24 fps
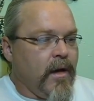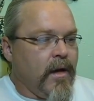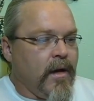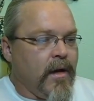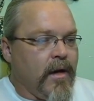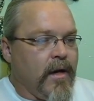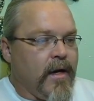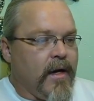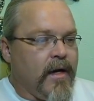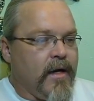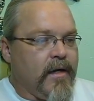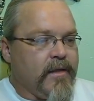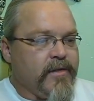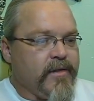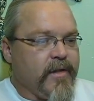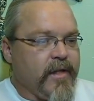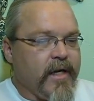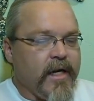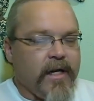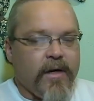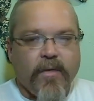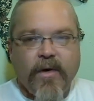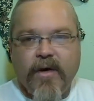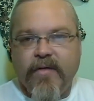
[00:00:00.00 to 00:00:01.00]
Uh, so they
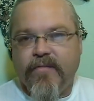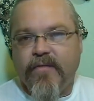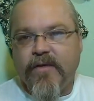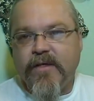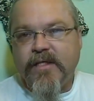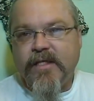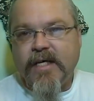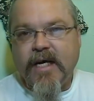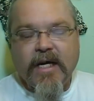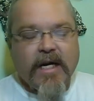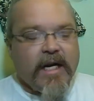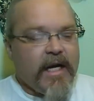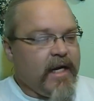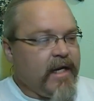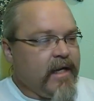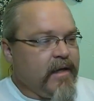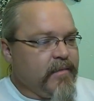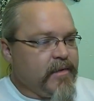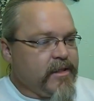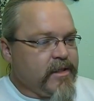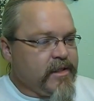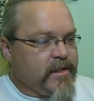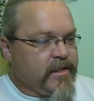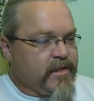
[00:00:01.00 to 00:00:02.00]
got to wait for satellite
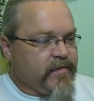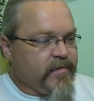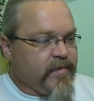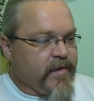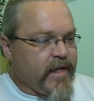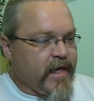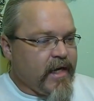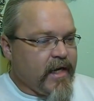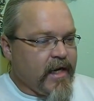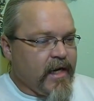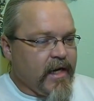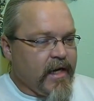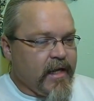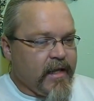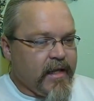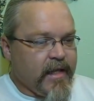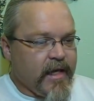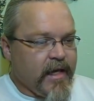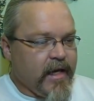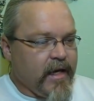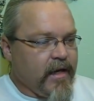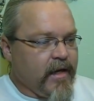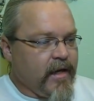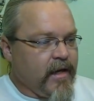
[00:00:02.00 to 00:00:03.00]
images for that kind of
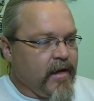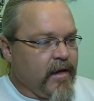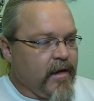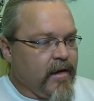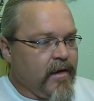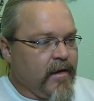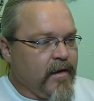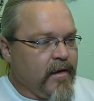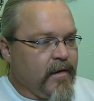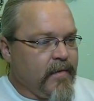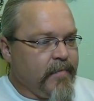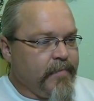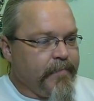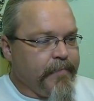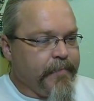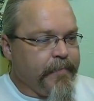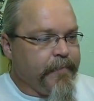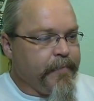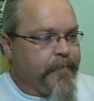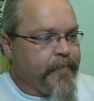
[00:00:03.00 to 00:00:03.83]
thing. Um,